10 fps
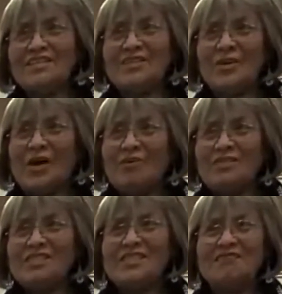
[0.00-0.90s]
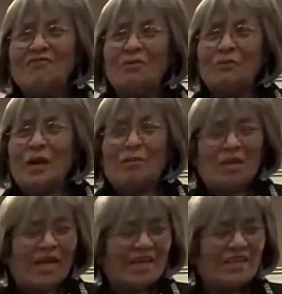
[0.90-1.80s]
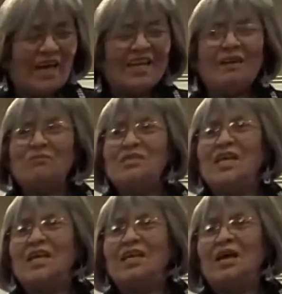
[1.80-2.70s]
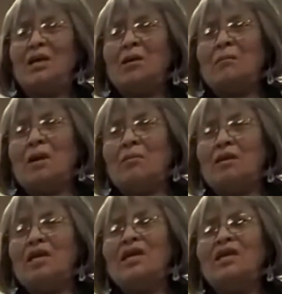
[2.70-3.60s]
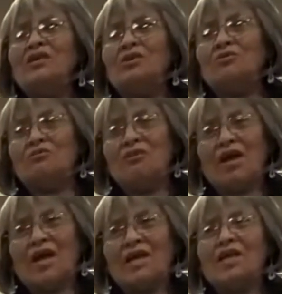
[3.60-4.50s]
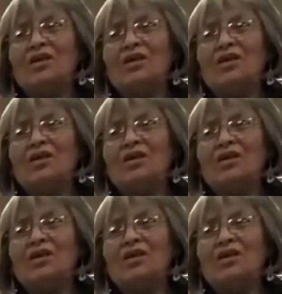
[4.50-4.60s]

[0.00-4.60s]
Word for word: so I would sing for the baby like that. I'm saying, baby, don't cry.